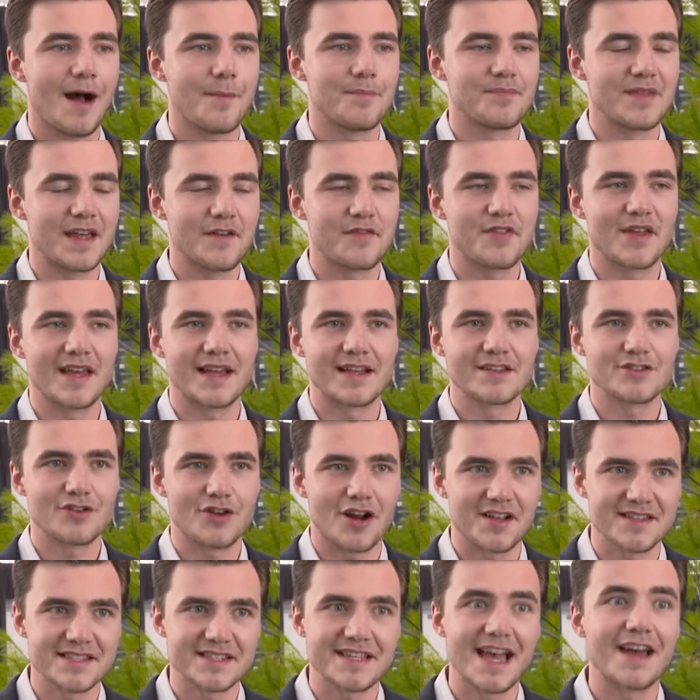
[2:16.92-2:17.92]
if things are
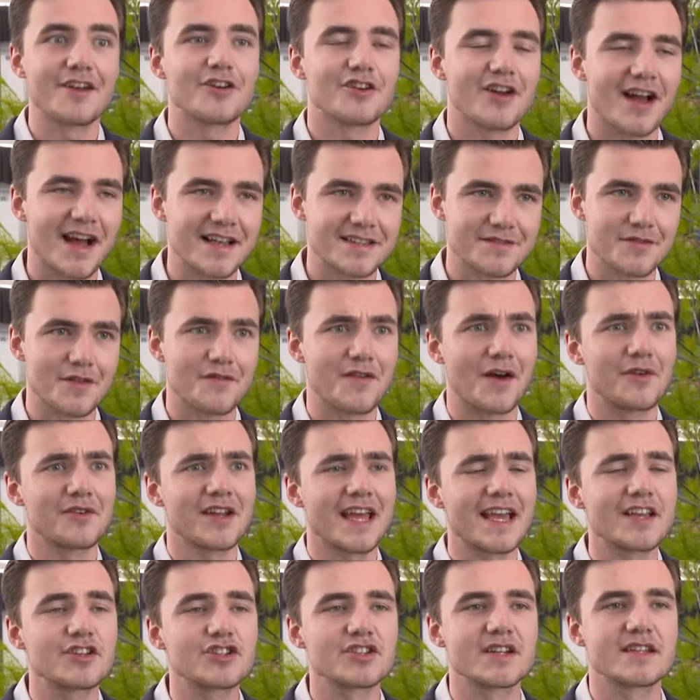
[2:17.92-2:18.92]
not standardized, if the
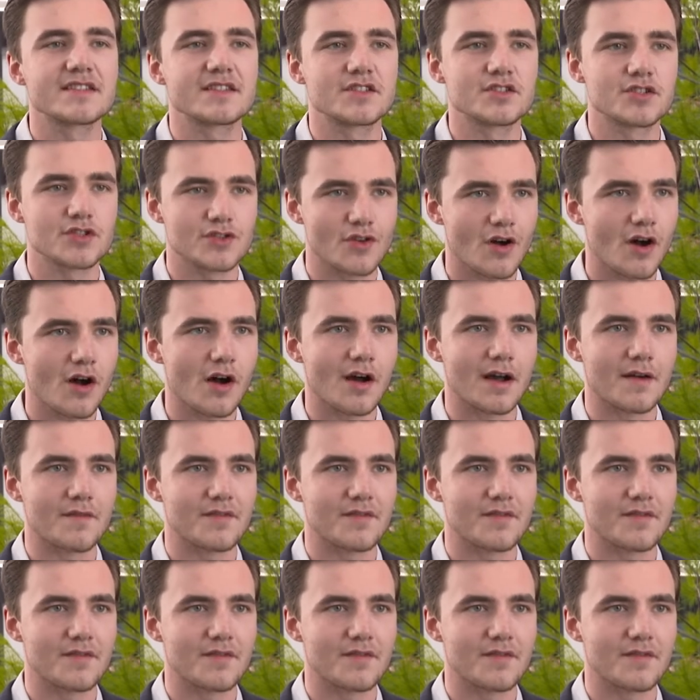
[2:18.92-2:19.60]
foundation isn't strong,